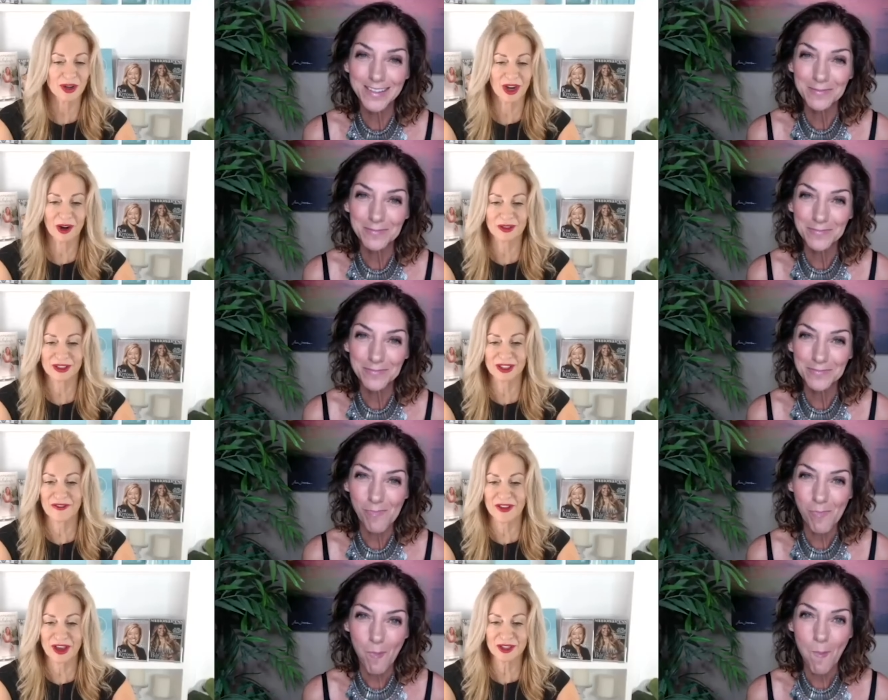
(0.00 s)
Speaker 1: gold. So
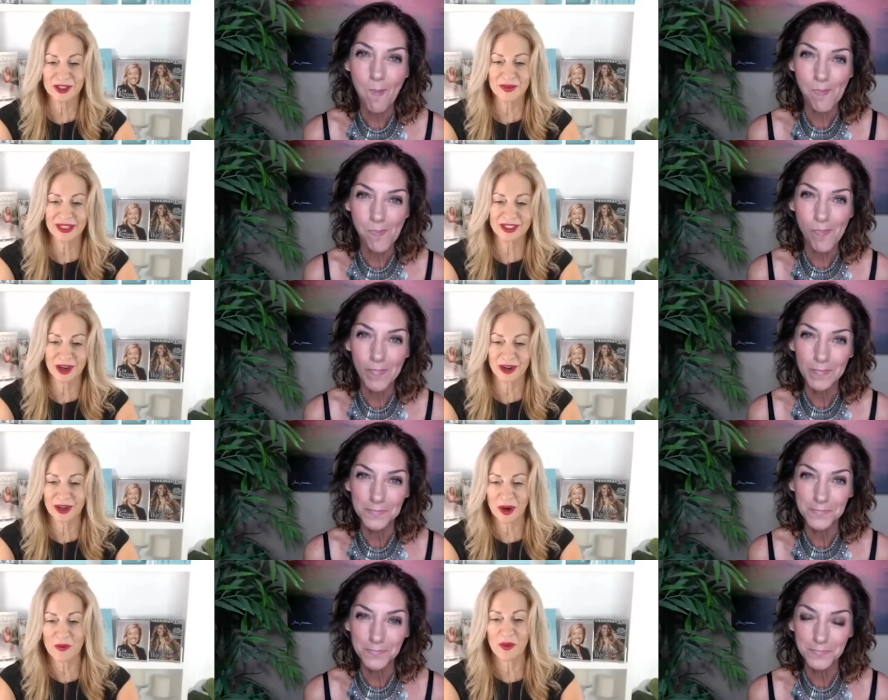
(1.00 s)
for those who really don't
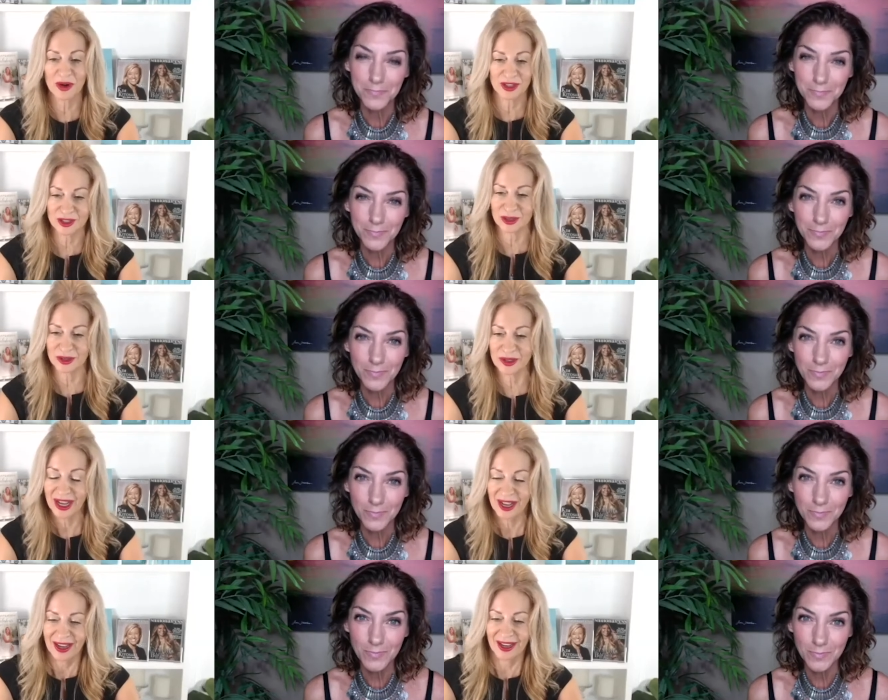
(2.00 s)
know what you do,
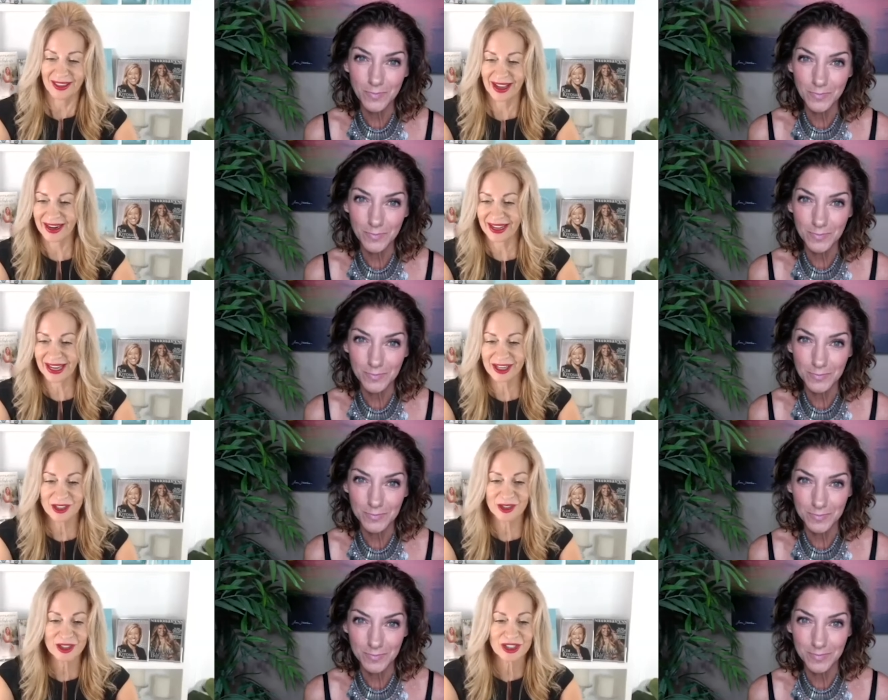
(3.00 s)
Allana, can
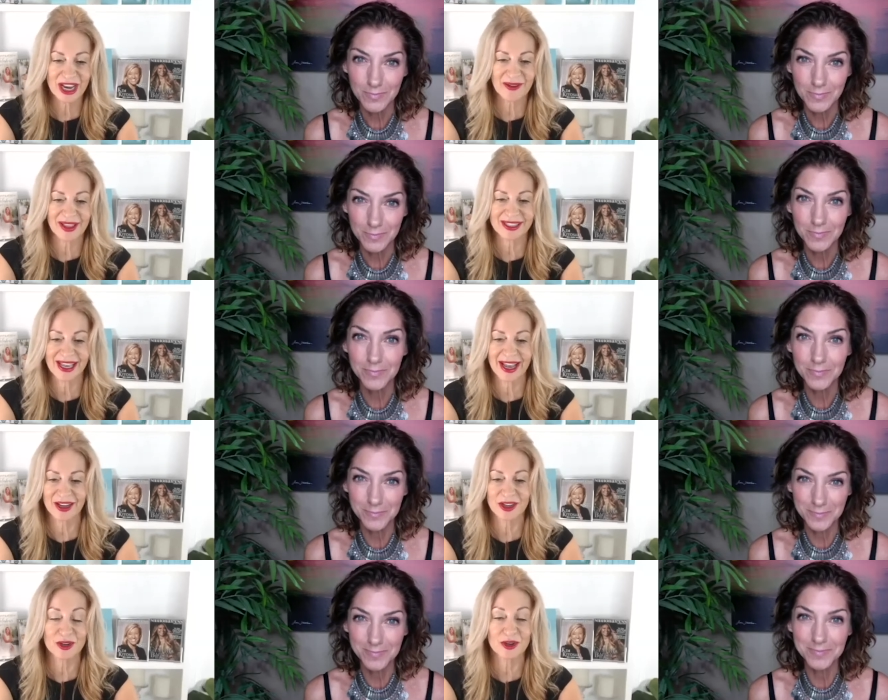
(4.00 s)
you share with us how
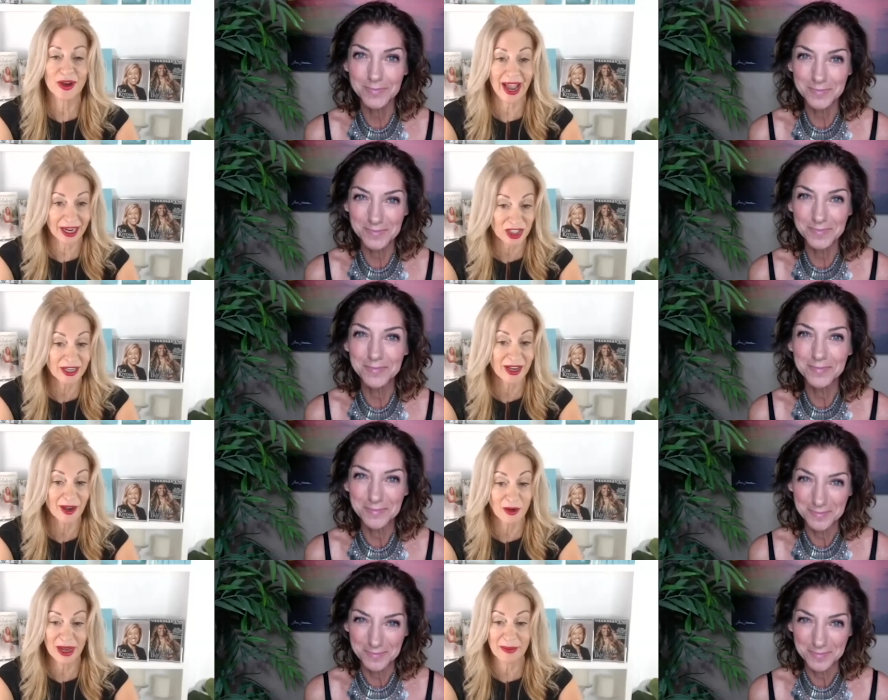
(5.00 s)
you actually
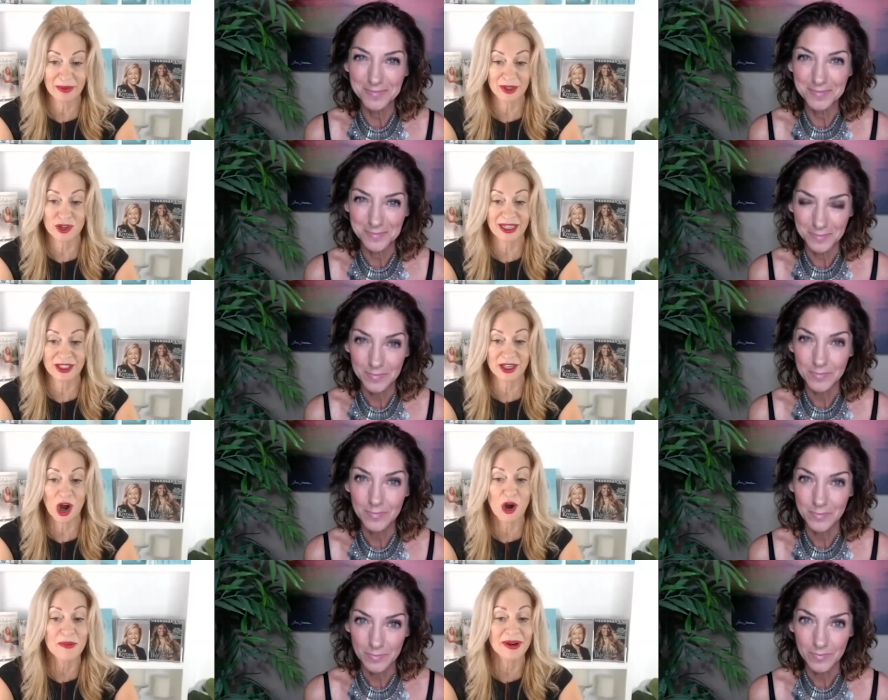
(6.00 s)
help people attract an
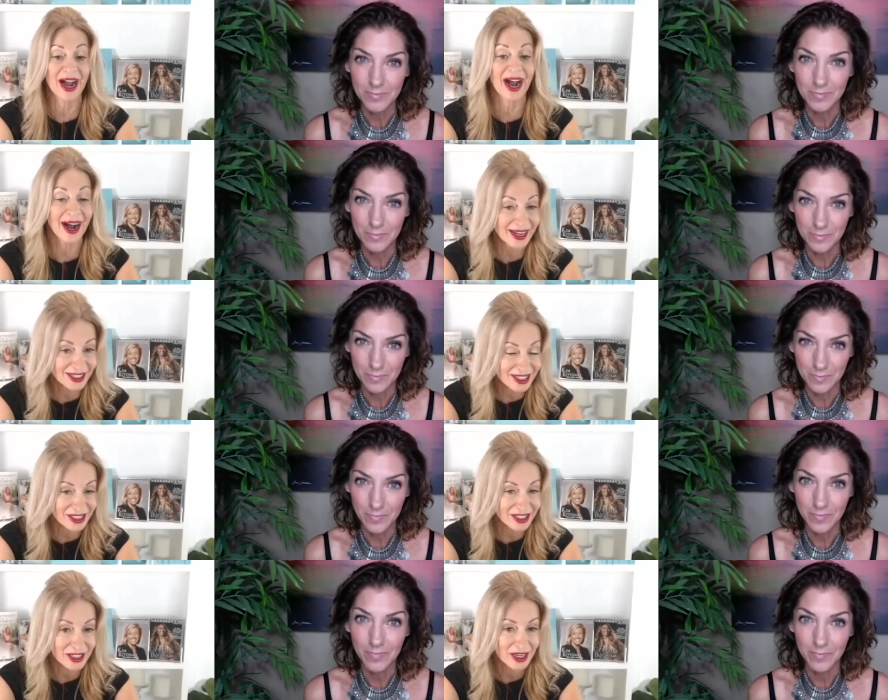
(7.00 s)

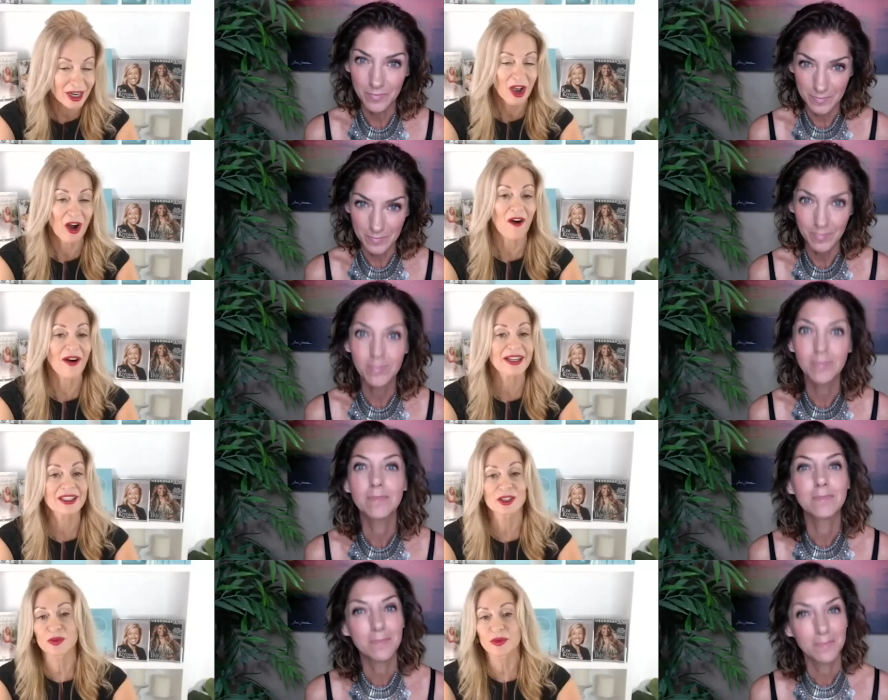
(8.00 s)
open-hearted,
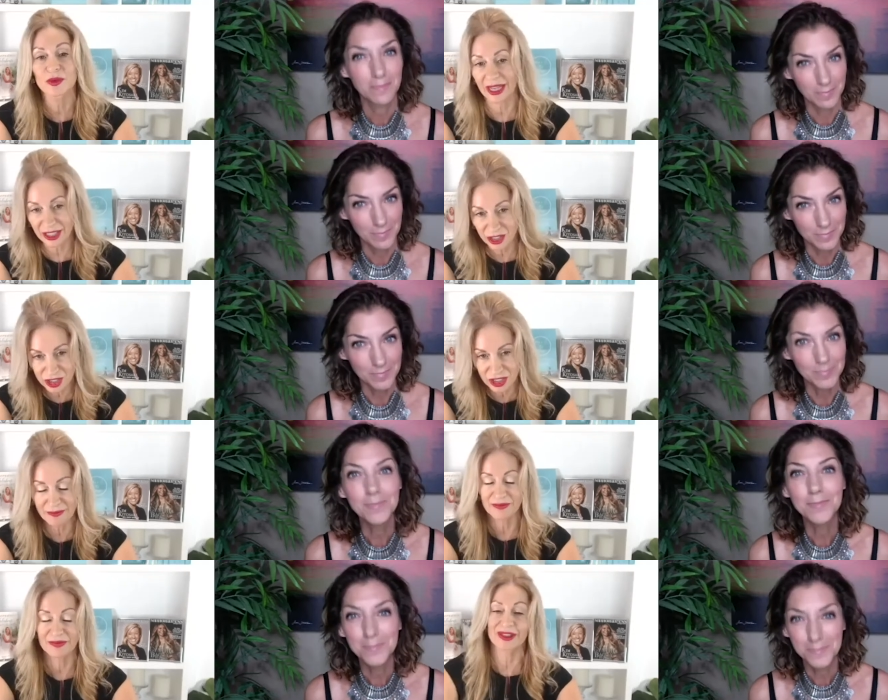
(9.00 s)
ideal relationship?
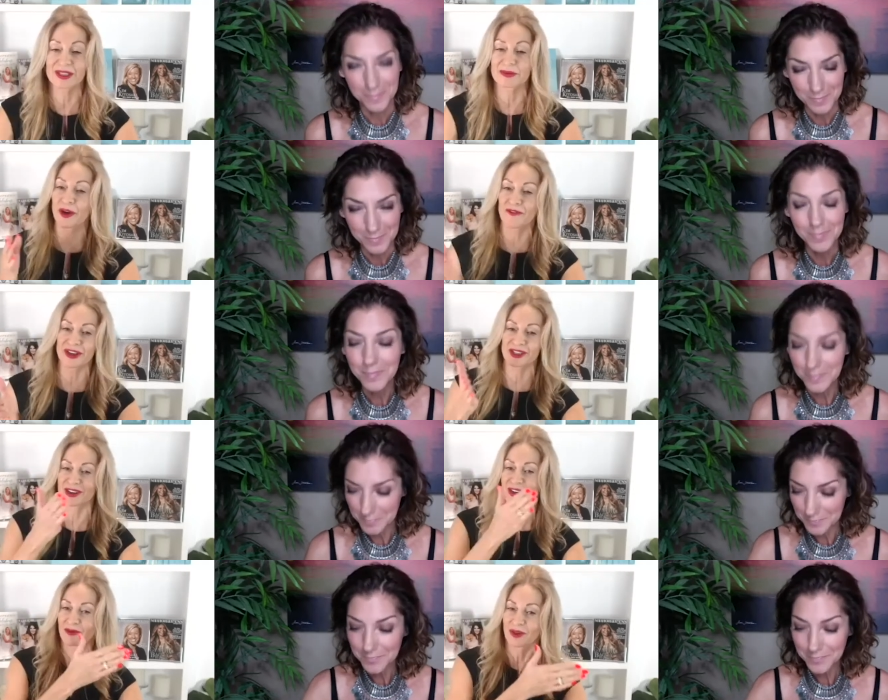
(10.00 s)
And it's perfect
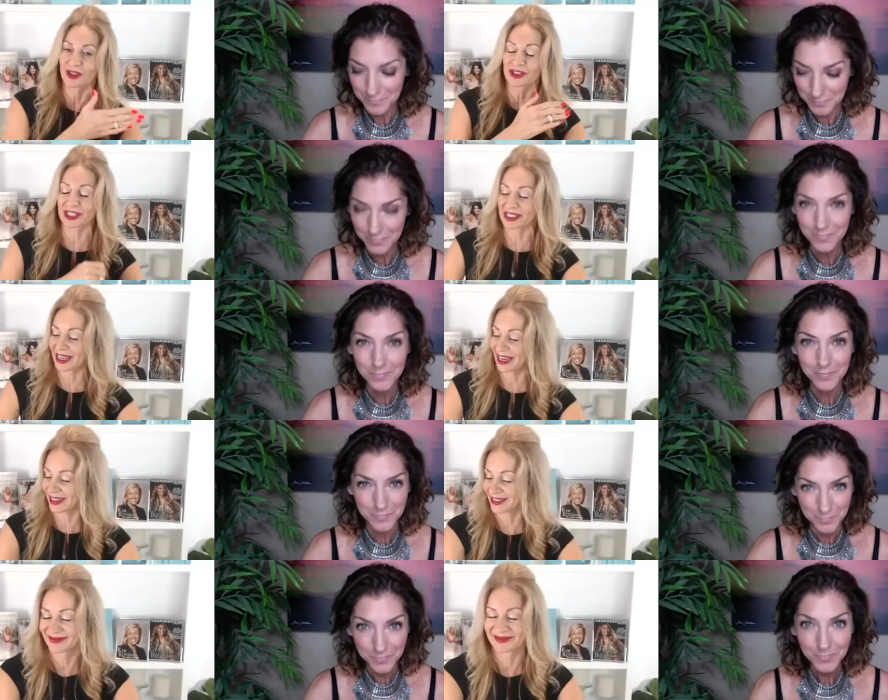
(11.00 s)
what you just said.
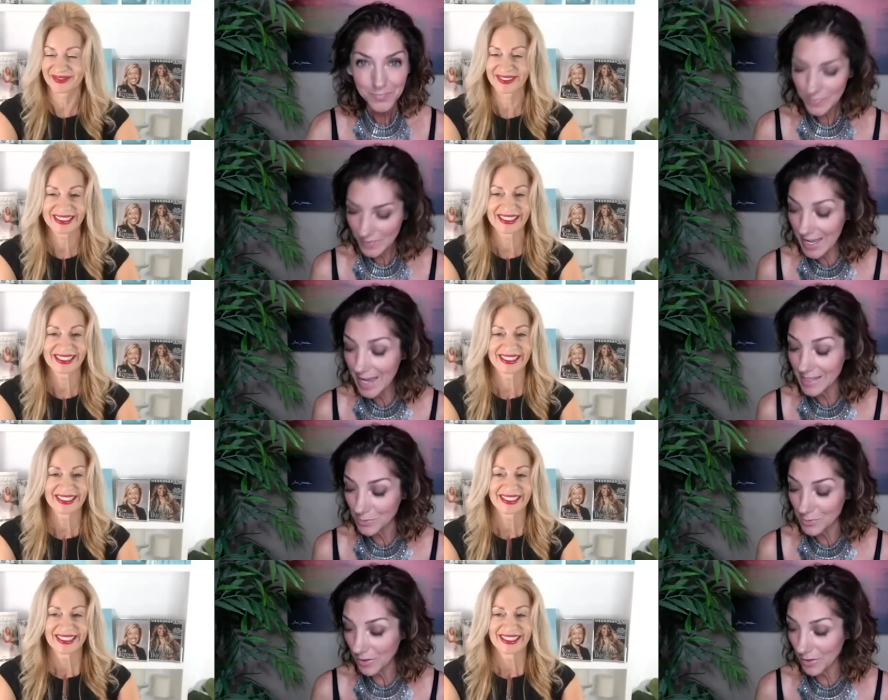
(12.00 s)
Speaker 2: Yes.
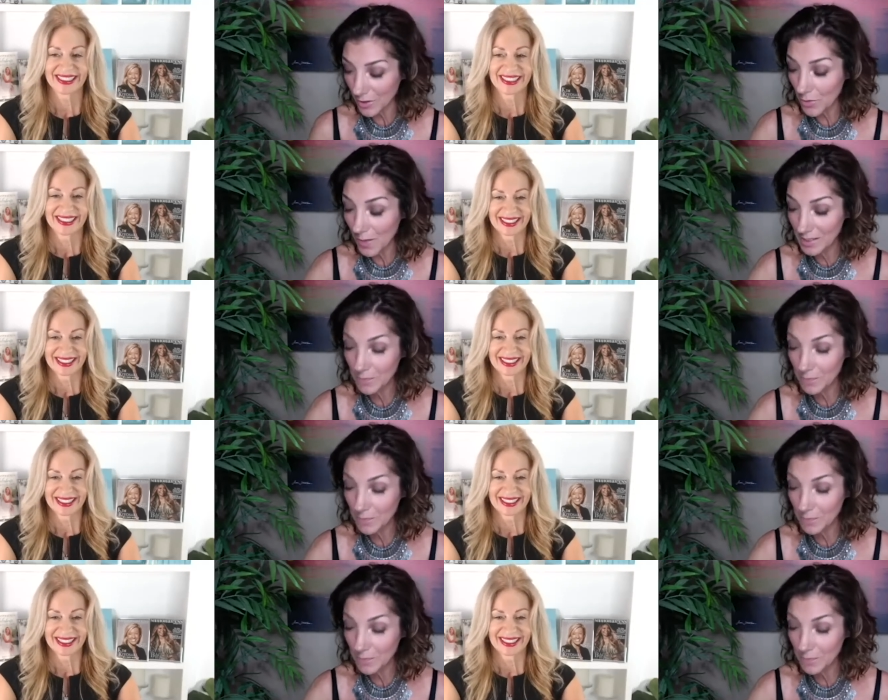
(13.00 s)
Well, you must